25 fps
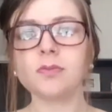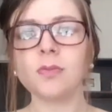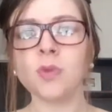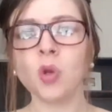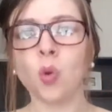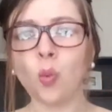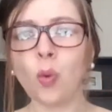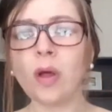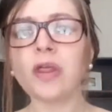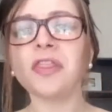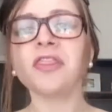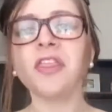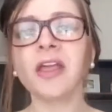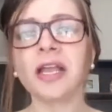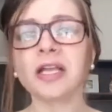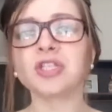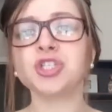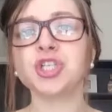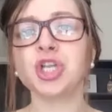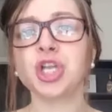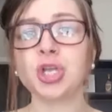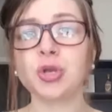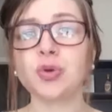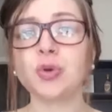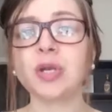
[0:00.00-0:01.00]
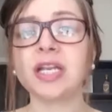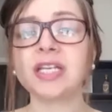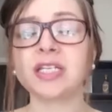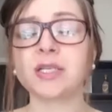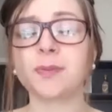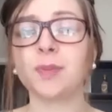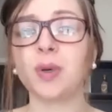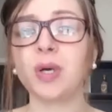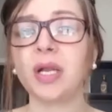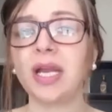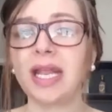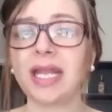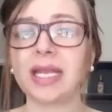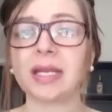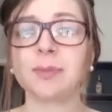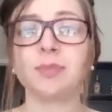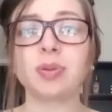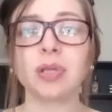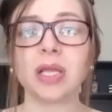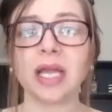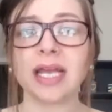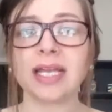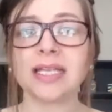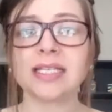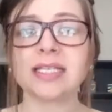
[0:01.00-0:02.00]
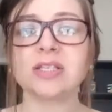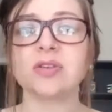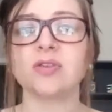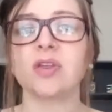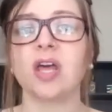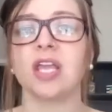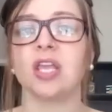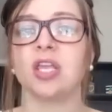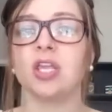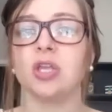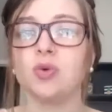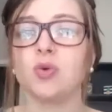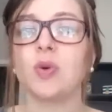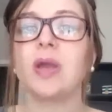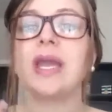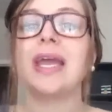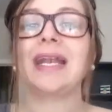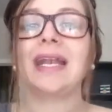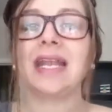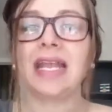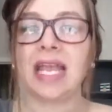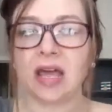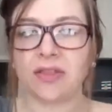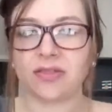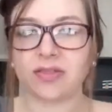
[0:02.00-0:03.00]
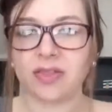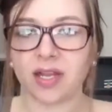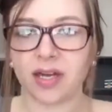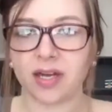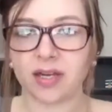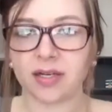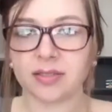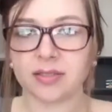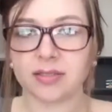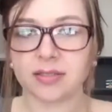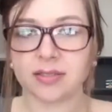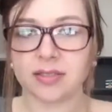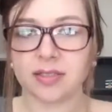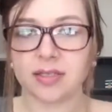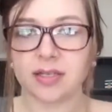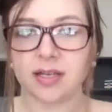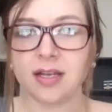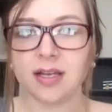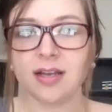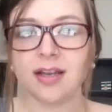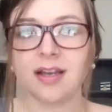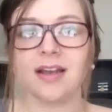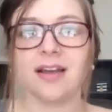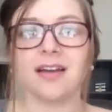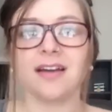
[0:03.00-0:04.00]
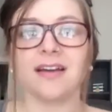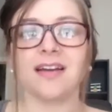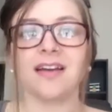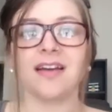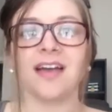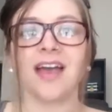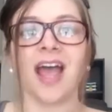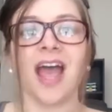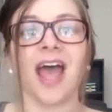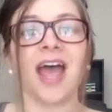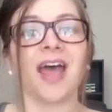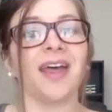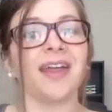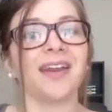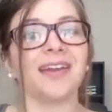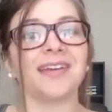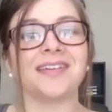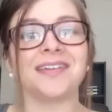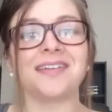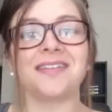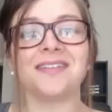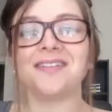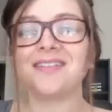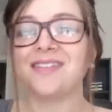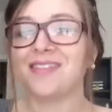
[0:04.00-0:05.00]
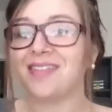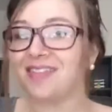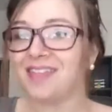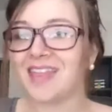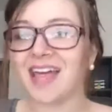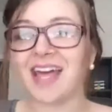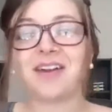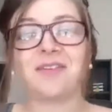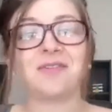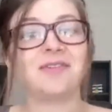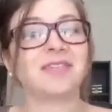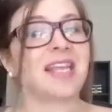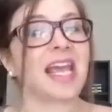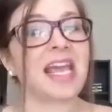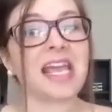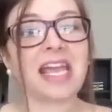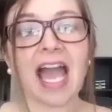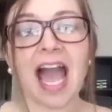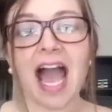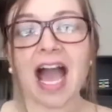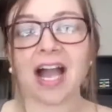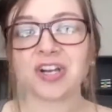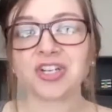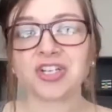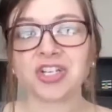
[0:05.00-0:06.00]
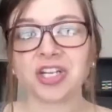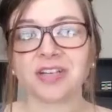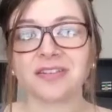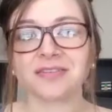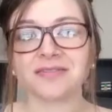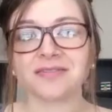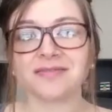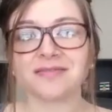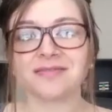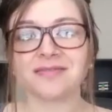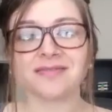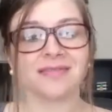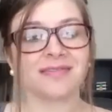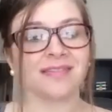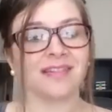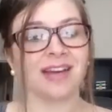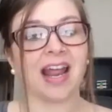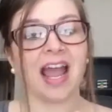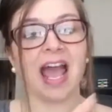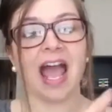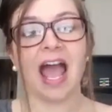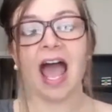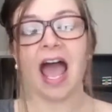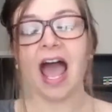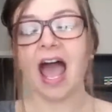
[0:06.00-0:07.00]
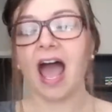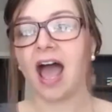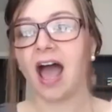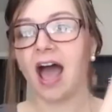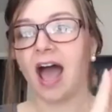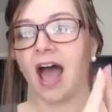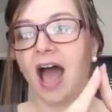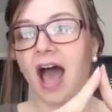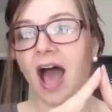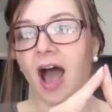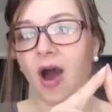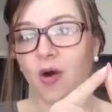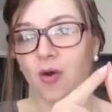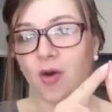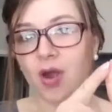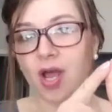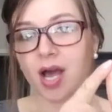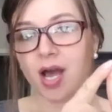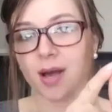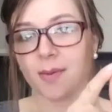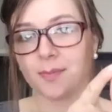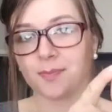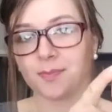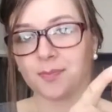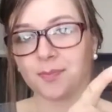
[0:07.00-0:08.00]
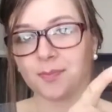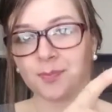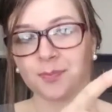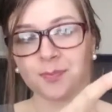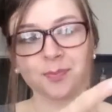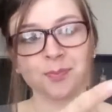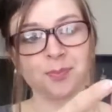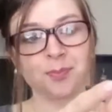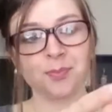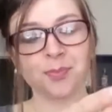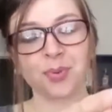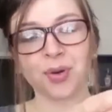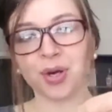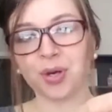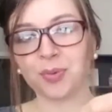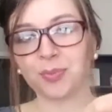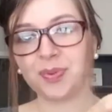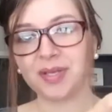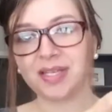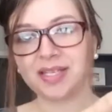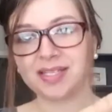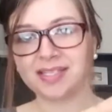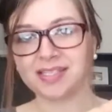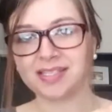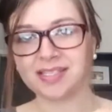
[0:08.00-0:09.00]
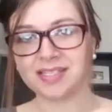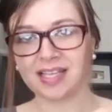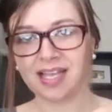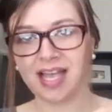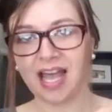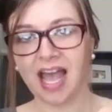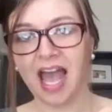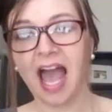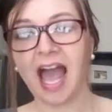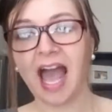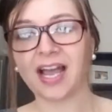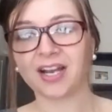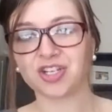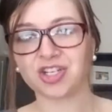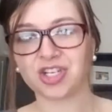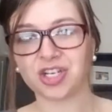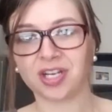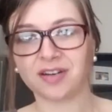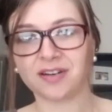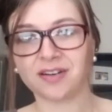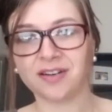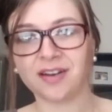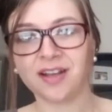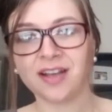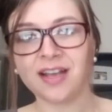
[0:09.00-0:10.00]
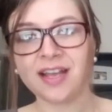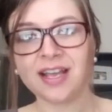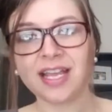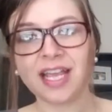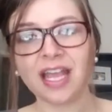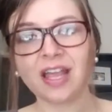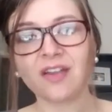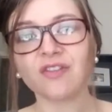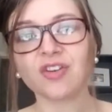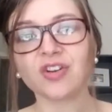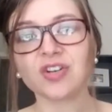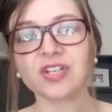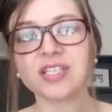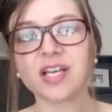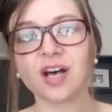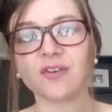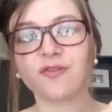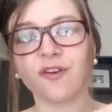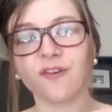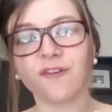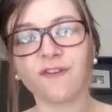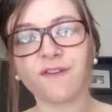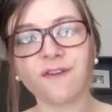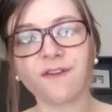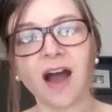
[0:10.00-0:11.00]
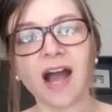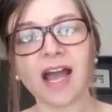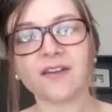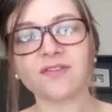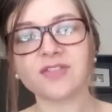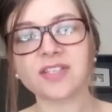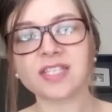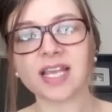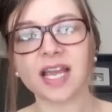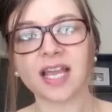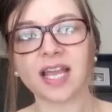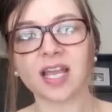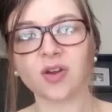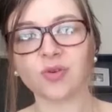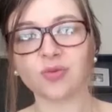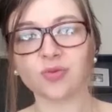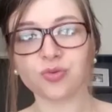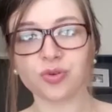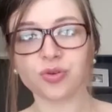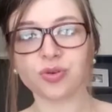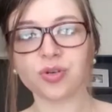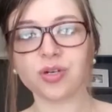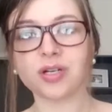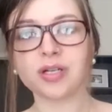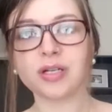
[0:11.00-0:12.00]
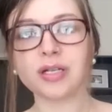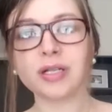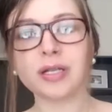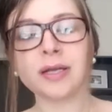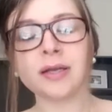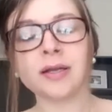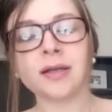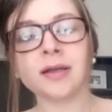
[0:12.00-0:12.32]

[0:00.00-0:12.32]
What things do you need to put in place so that you can get there? And then take action. Outcome, purpose, action. Give yourself a 5-second rule